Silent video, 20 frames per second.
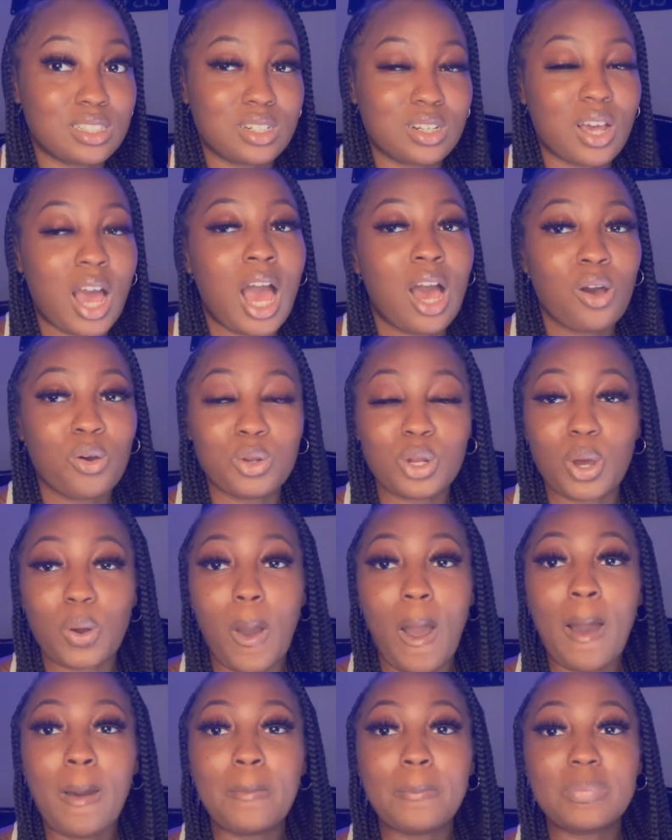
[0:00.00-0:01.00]

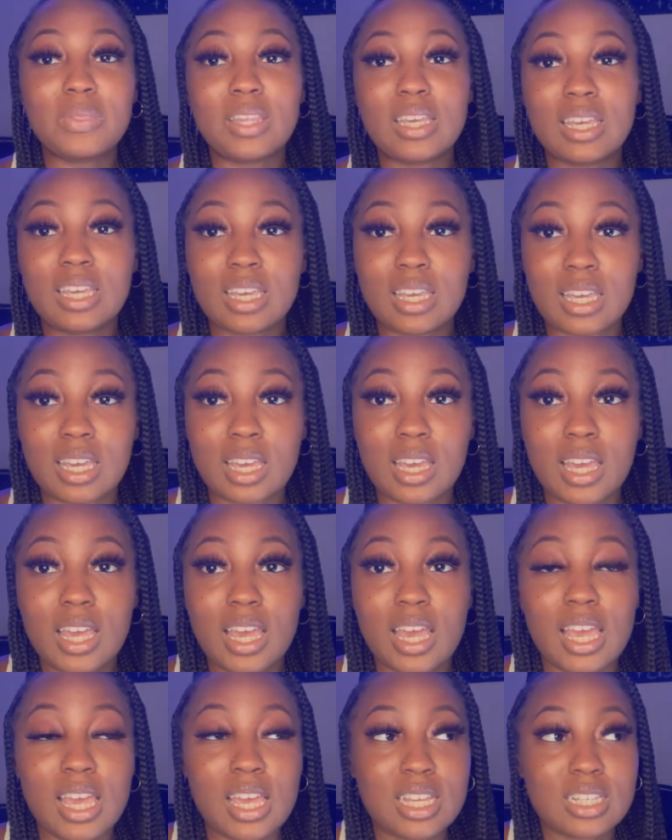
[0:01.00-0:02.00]
I'm thinking
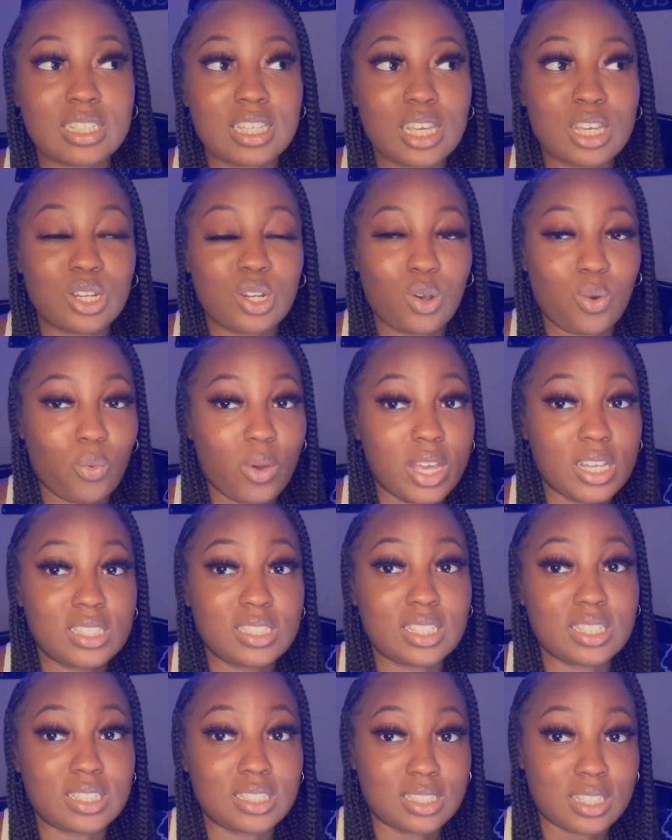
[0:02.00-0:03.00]
it's in a way
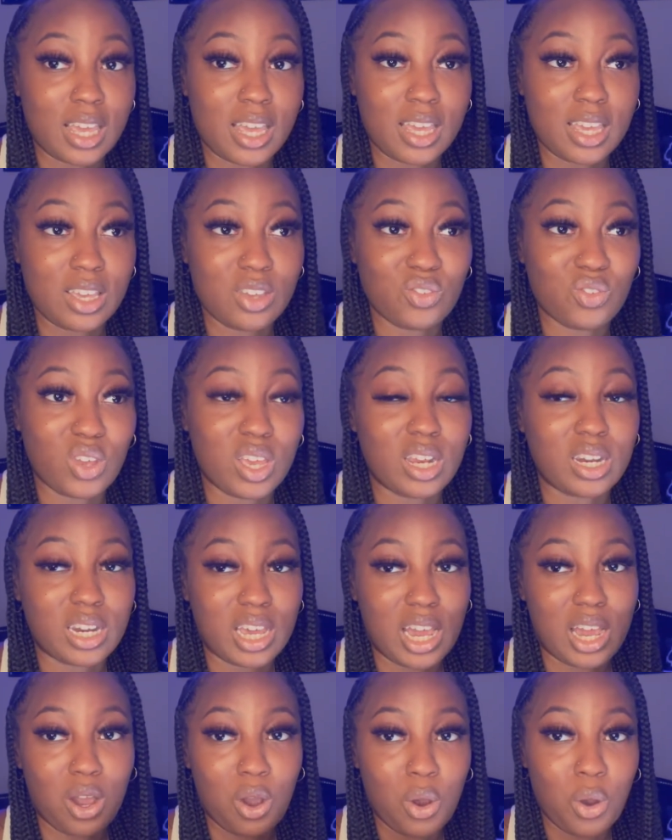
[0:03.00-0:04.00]
to save and
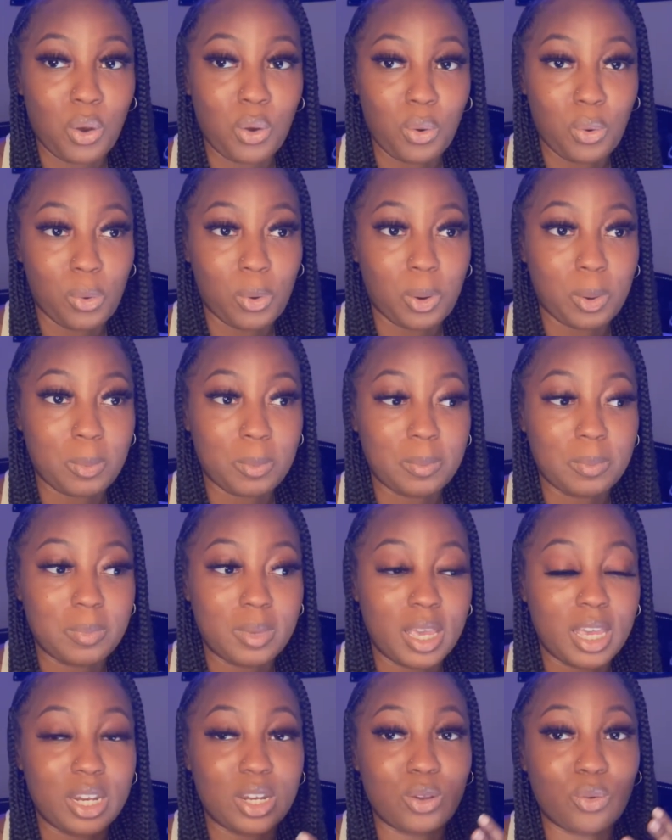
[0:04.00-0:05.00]
not harm.
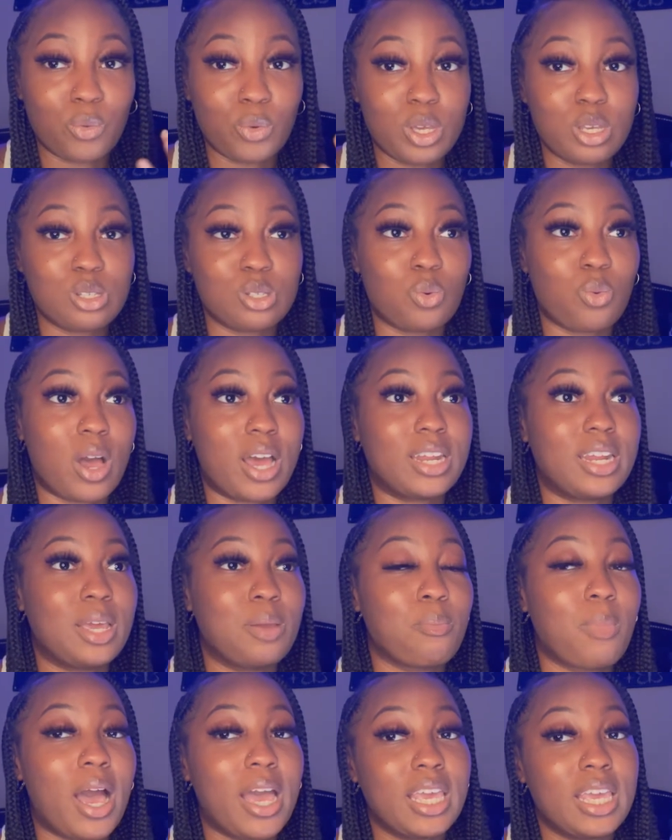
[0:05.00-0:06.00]
And the reason why they
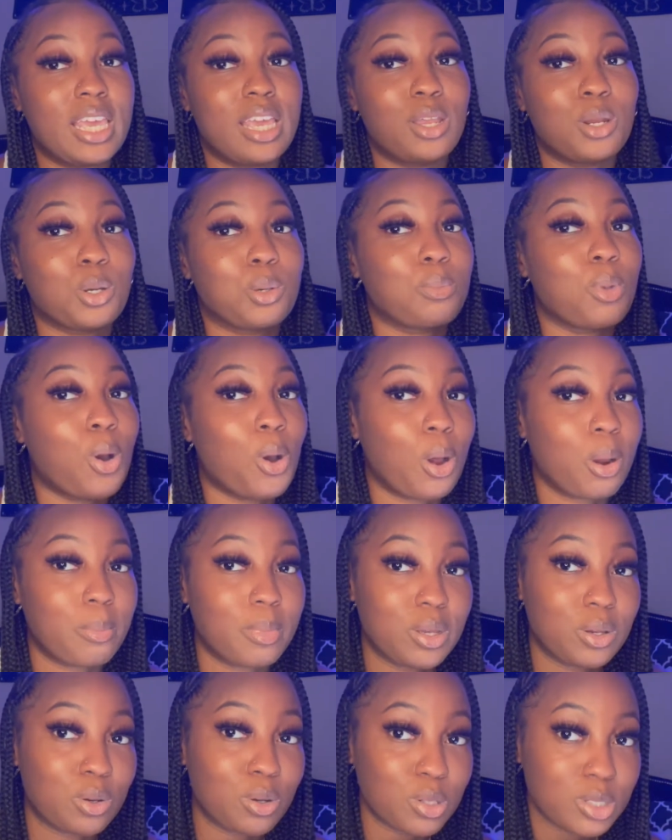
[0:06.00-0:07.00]
might end up harming
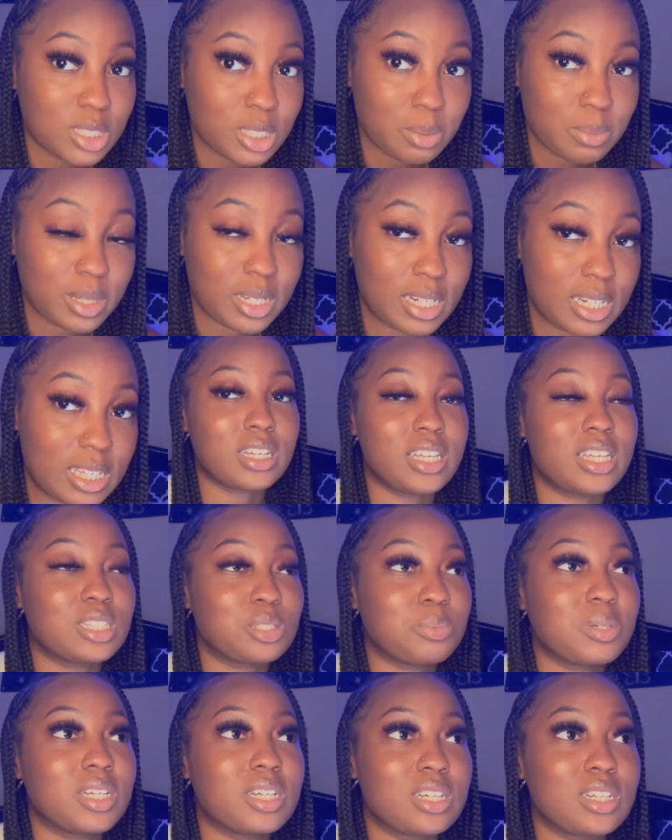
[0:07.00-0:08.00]
ultimately is
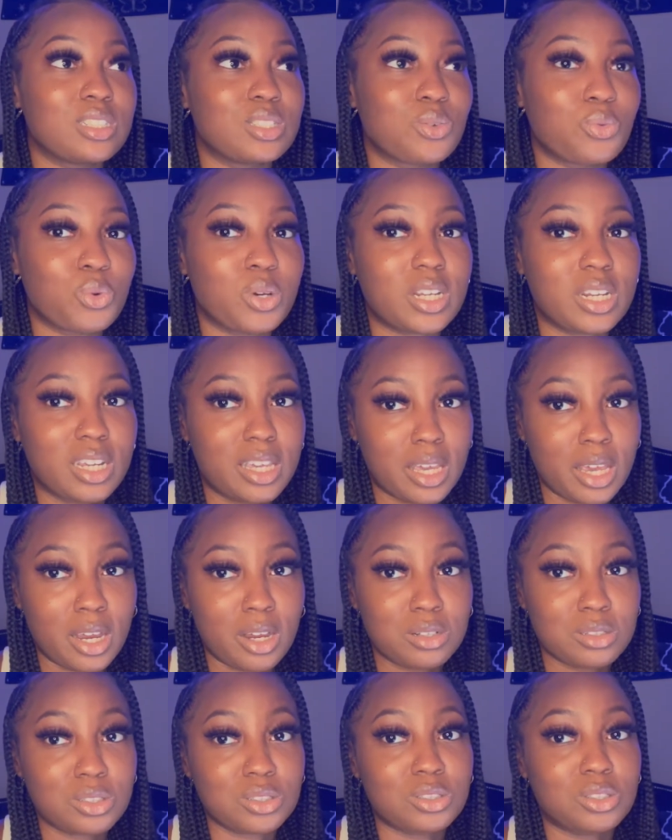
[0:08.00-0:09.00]
because of what the
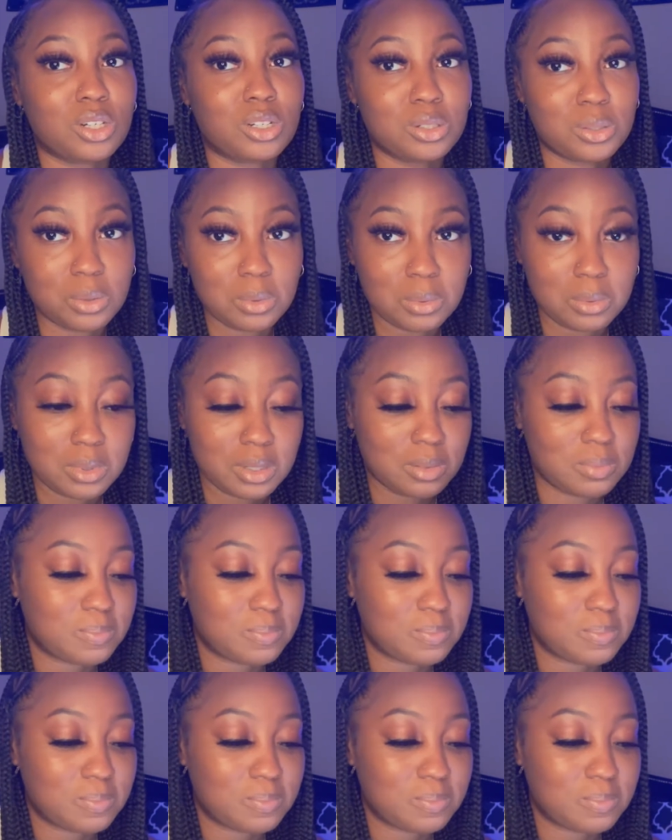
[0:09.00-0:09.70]
characters are doing.